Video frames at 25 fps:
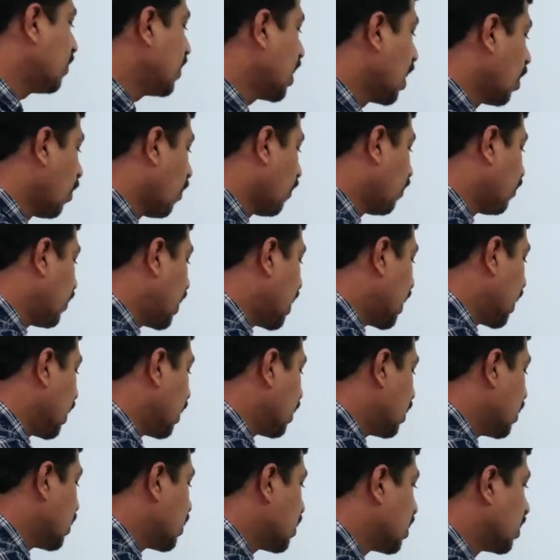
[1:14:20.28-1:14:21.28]
VL of t,
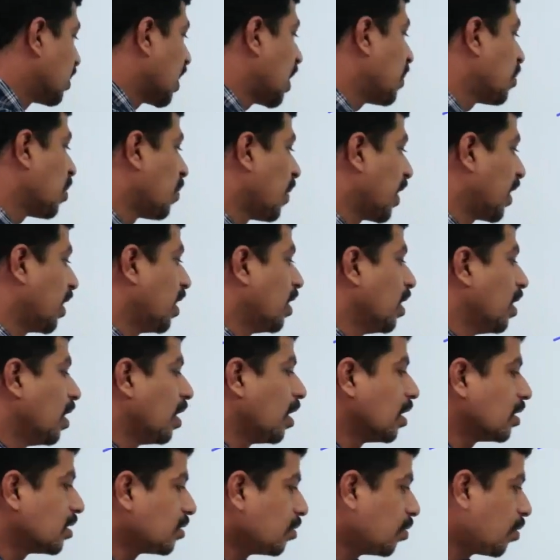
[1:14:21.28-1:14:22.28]
this is in time domain.
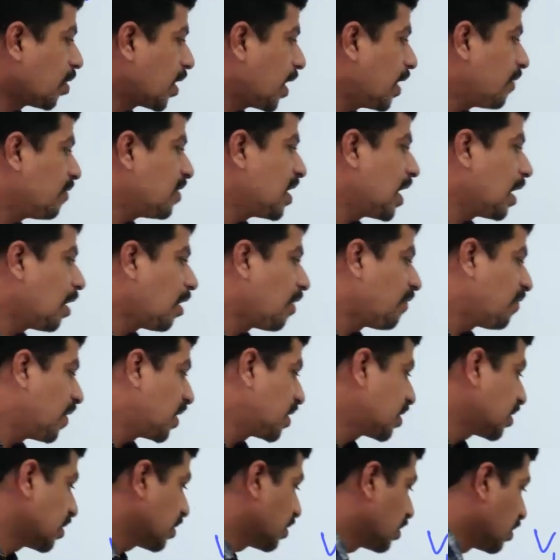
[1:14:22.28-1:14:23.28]
Okay, VL of
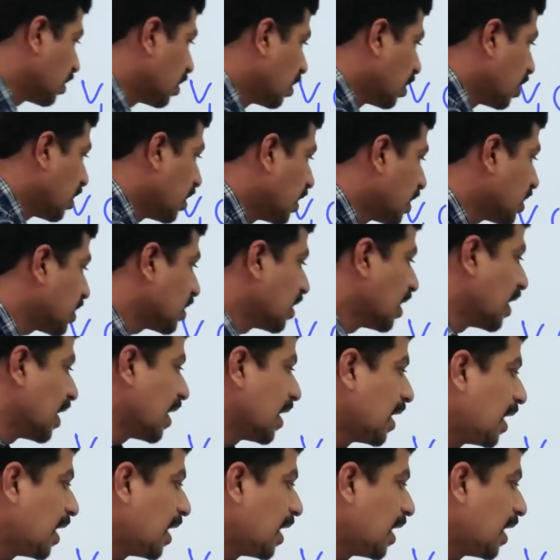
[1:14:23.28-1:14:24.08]
S. Yes.